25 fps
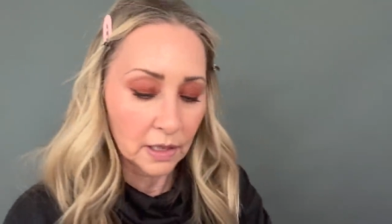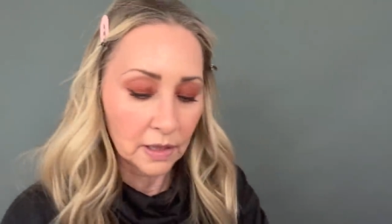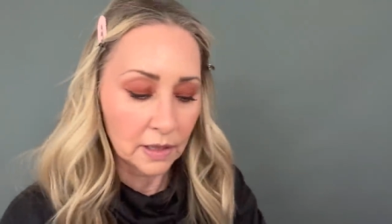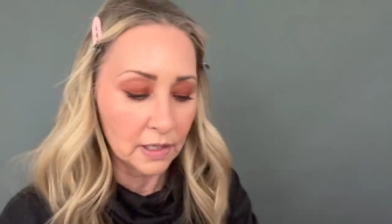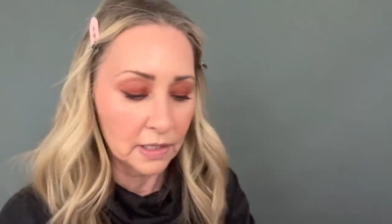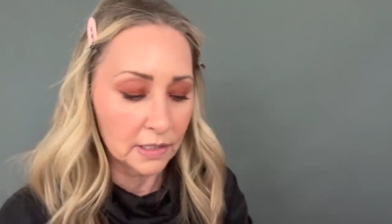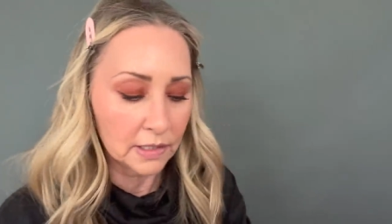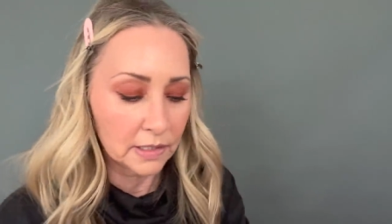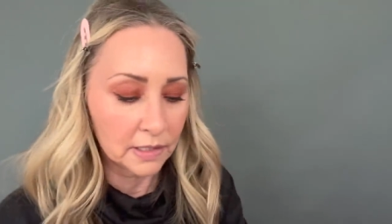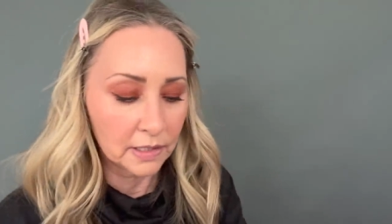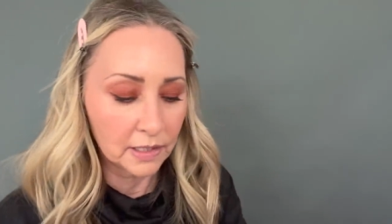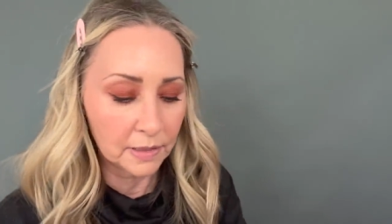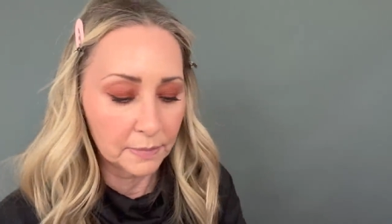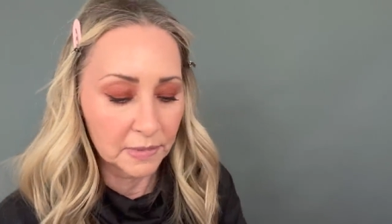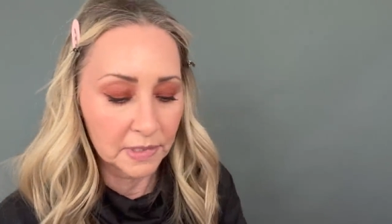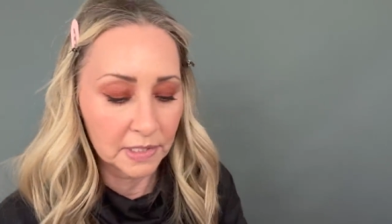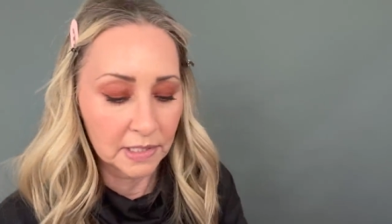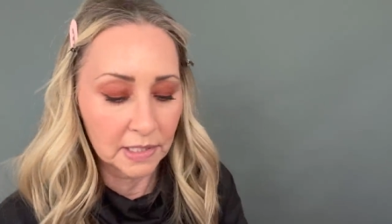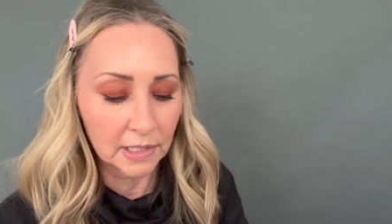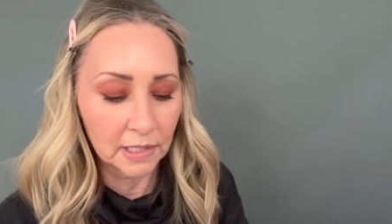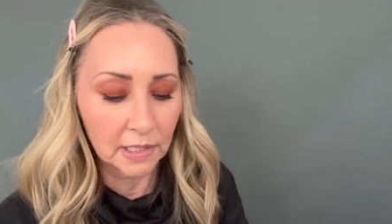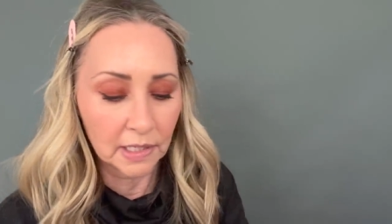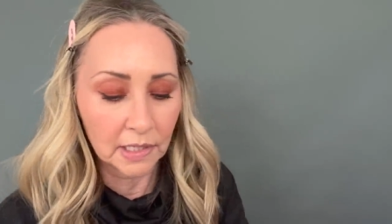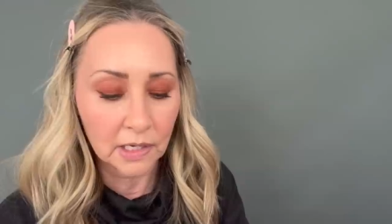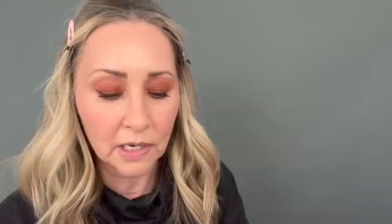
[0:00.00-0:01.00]
this
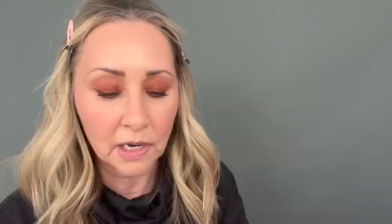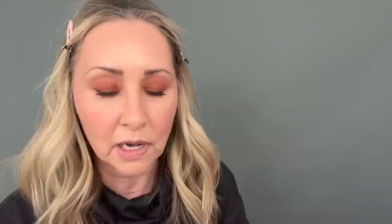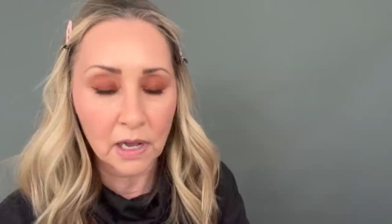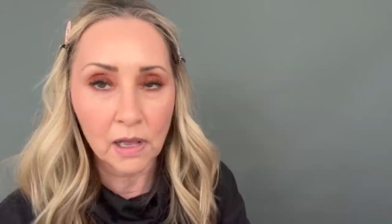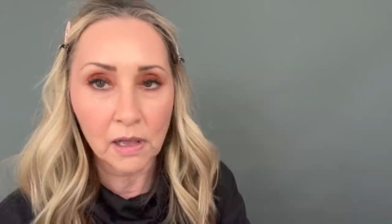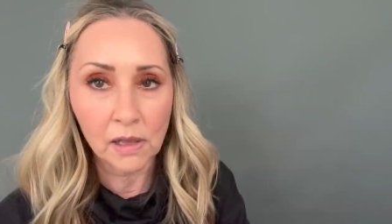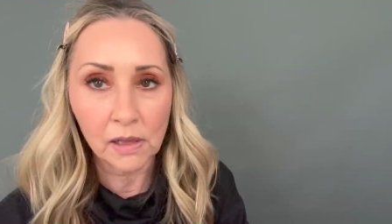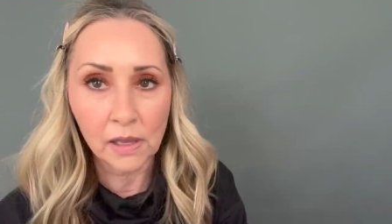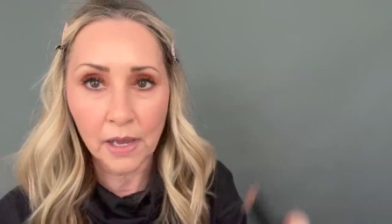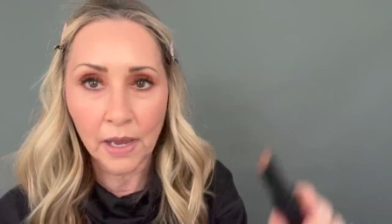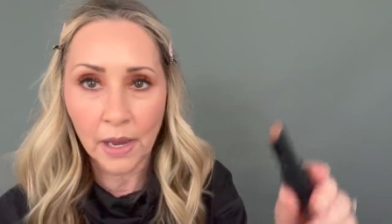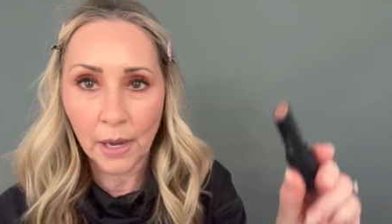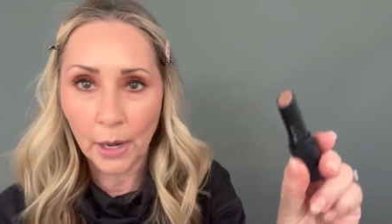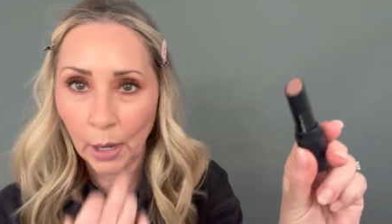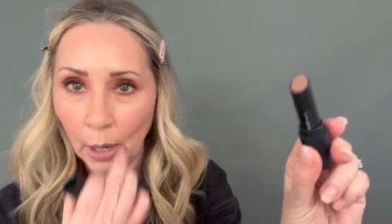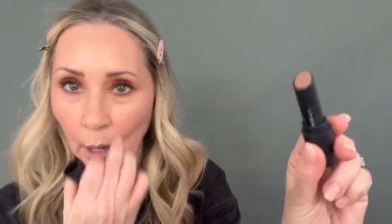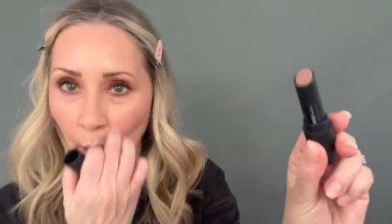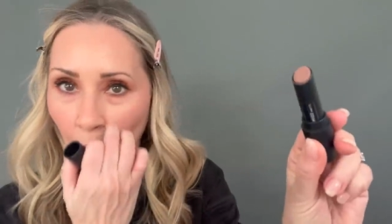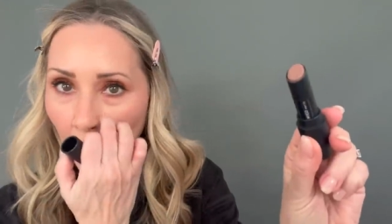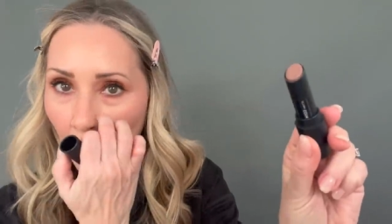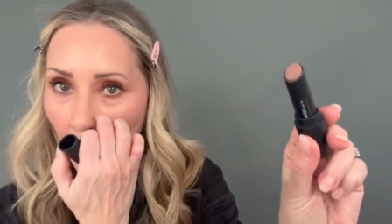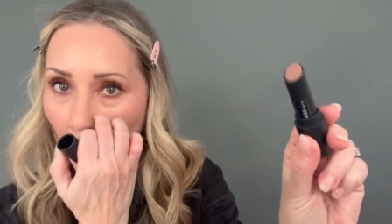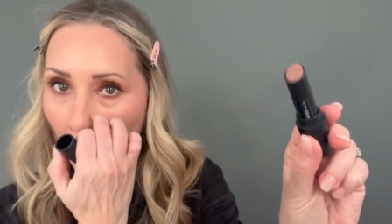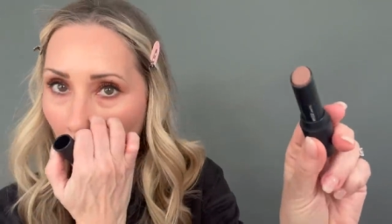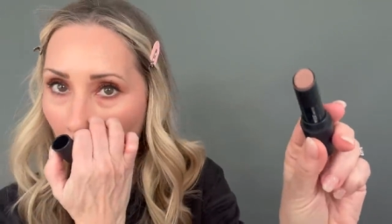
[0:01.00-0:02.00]
lipstick, y'all.
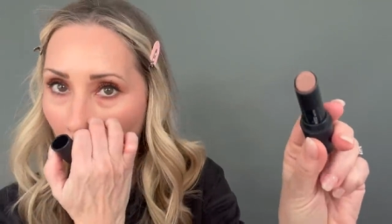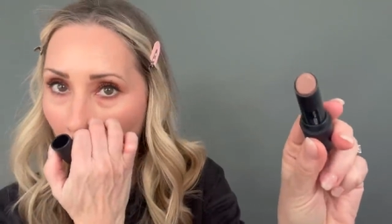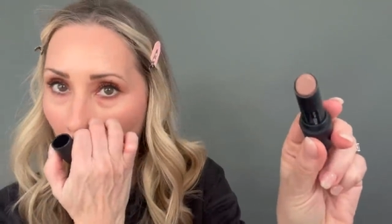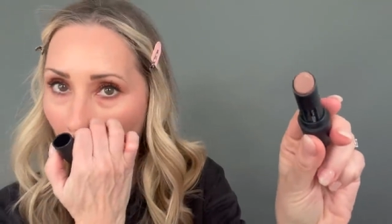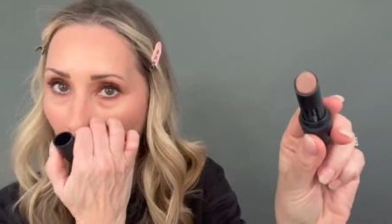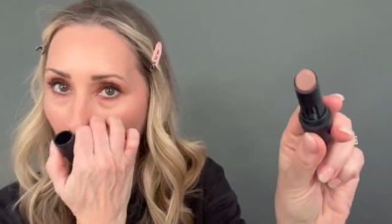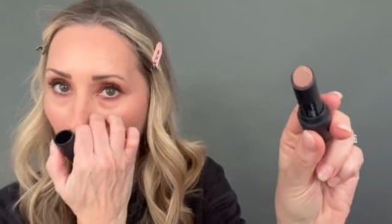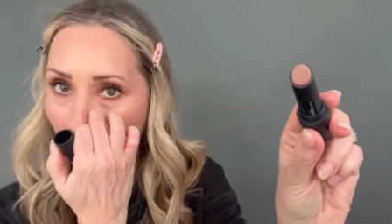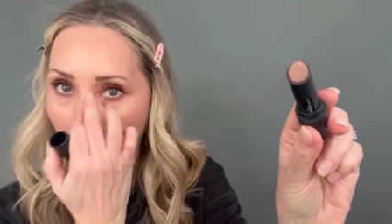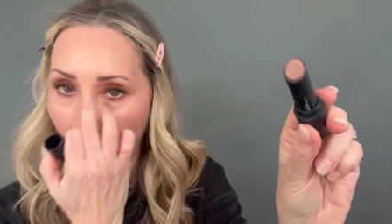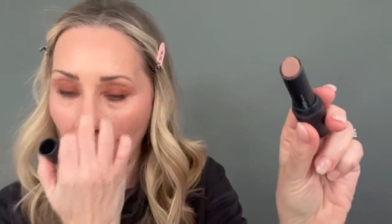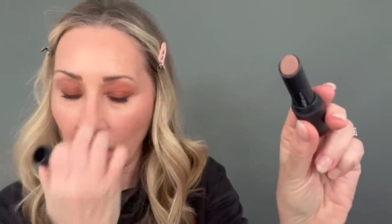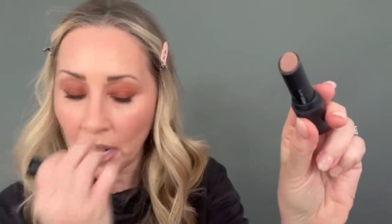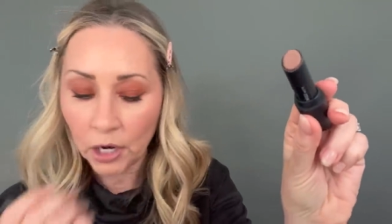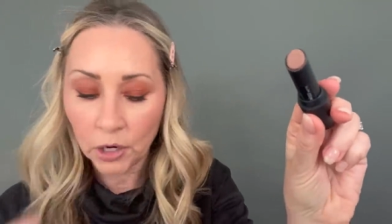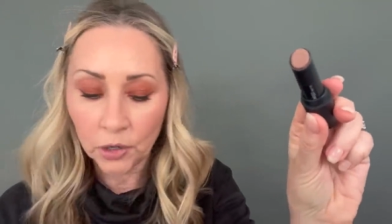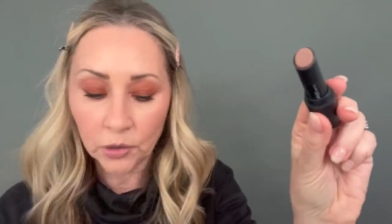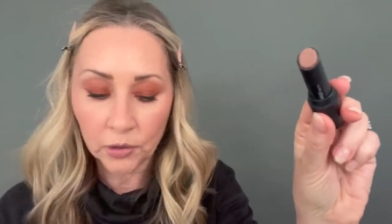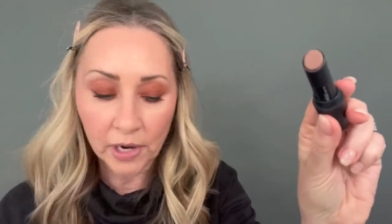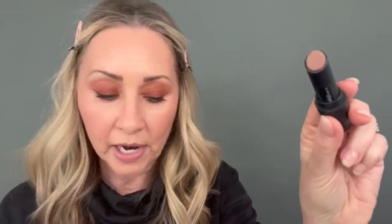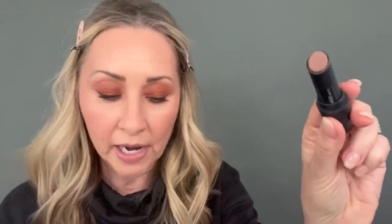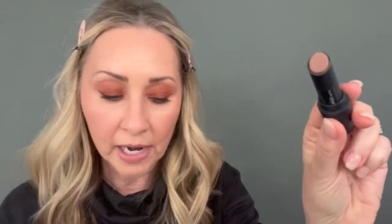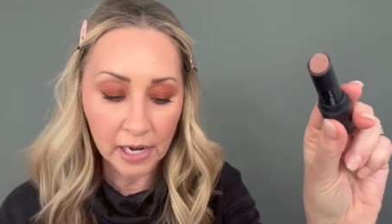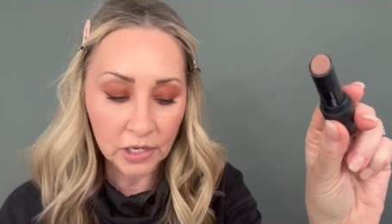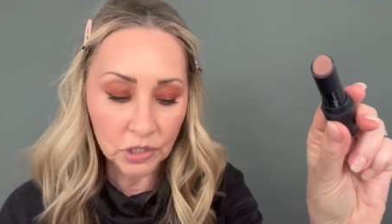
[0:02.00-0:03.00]

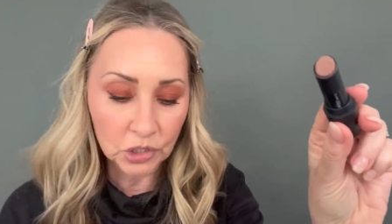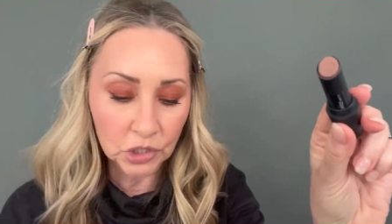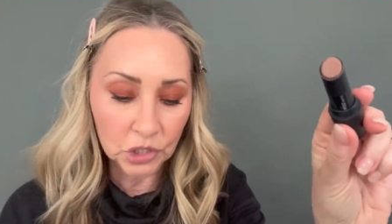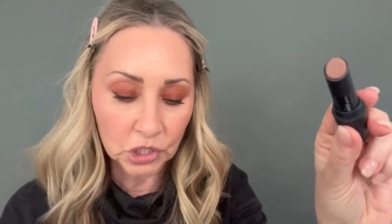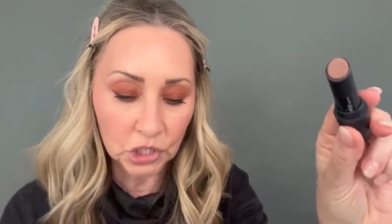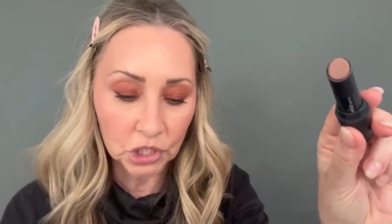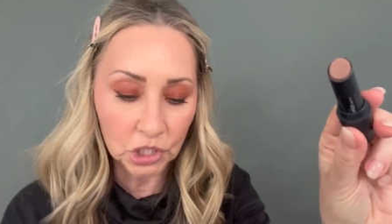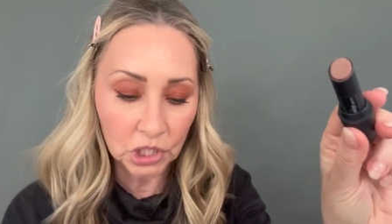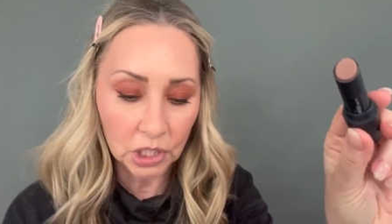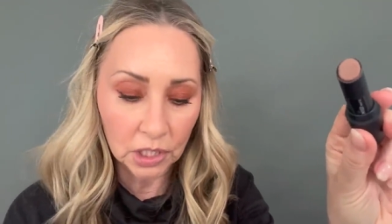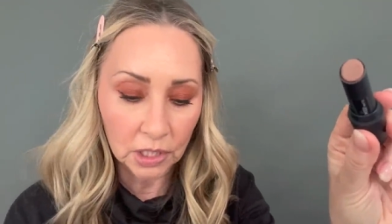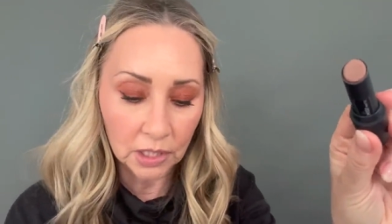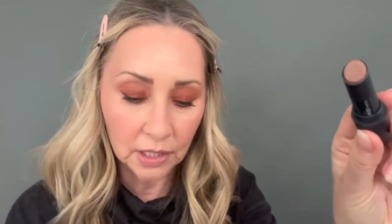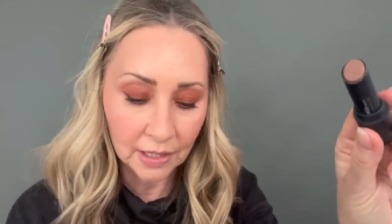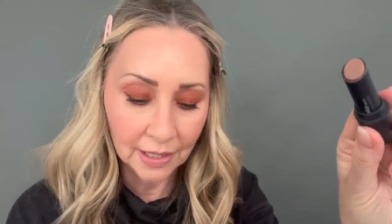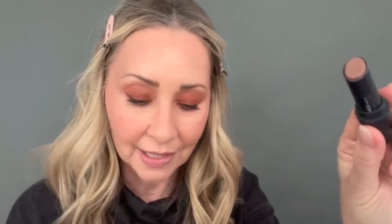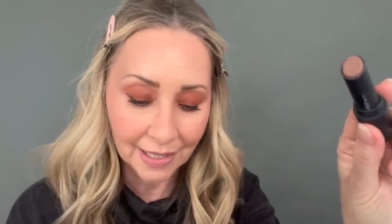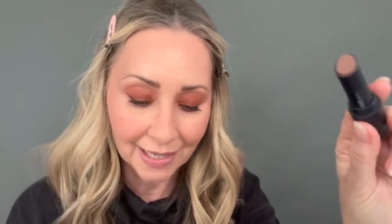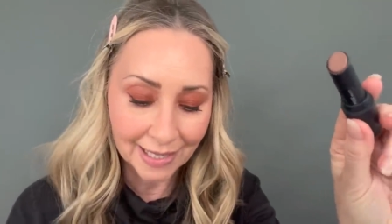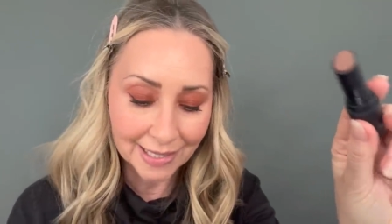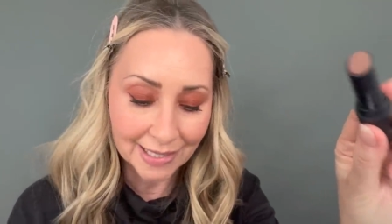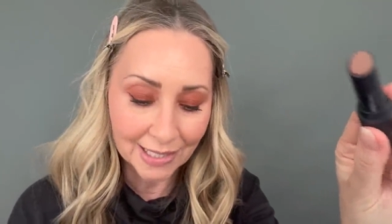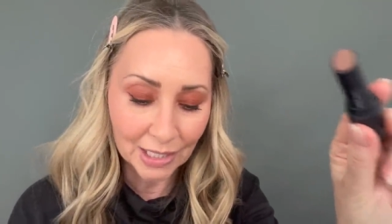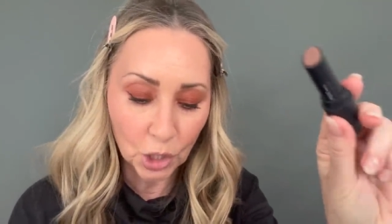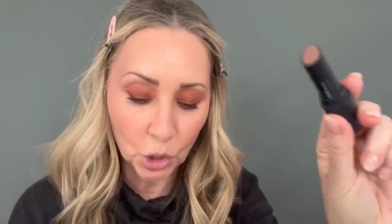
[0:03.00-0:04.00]
Grayish.
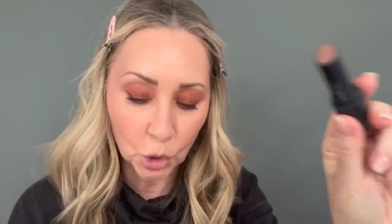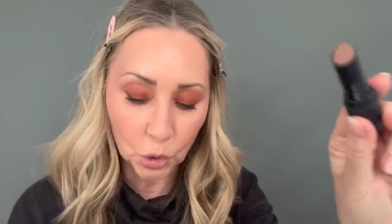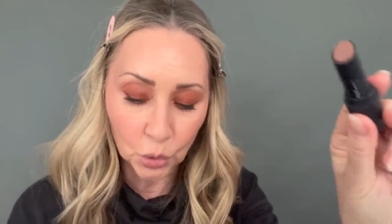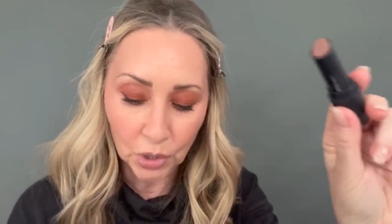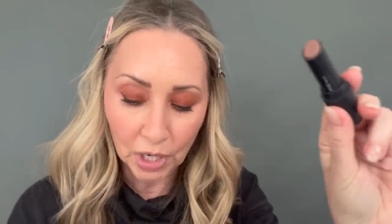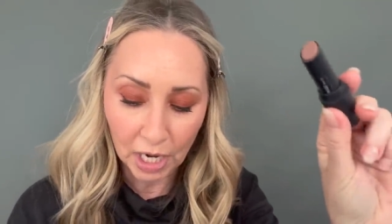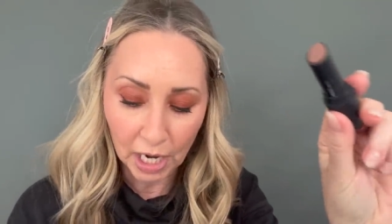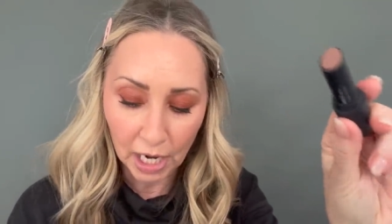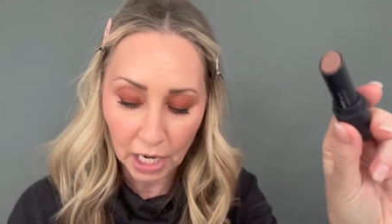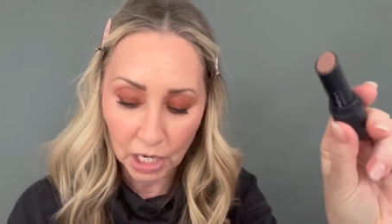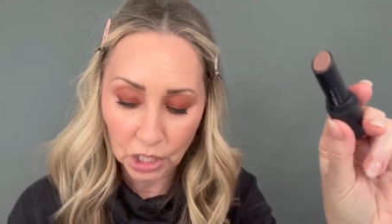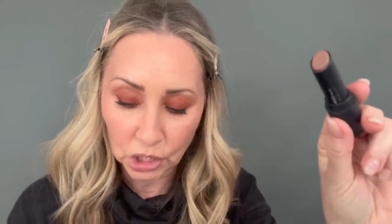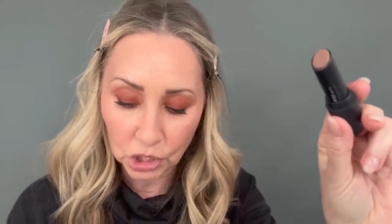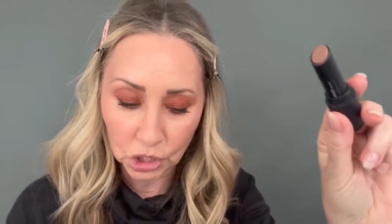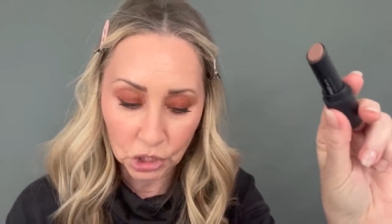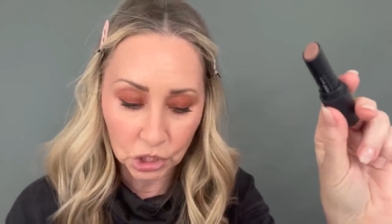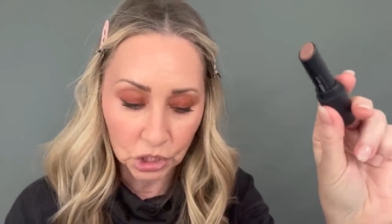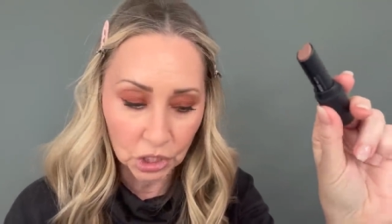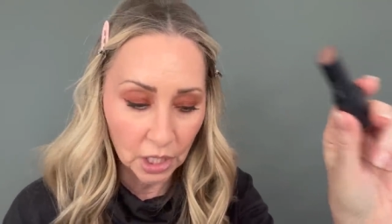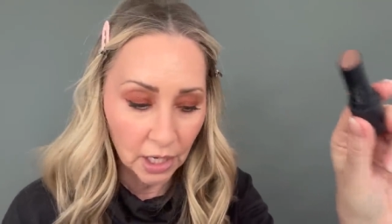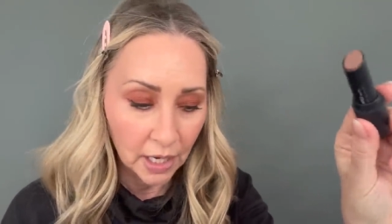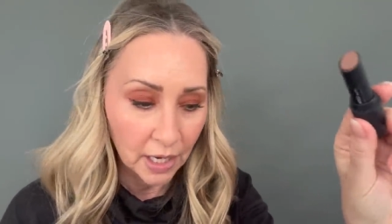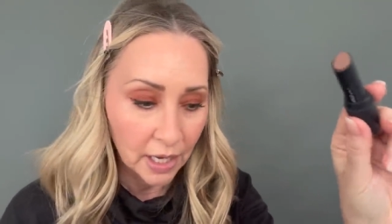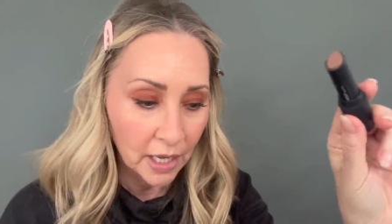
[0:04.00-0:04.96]
It's grayish.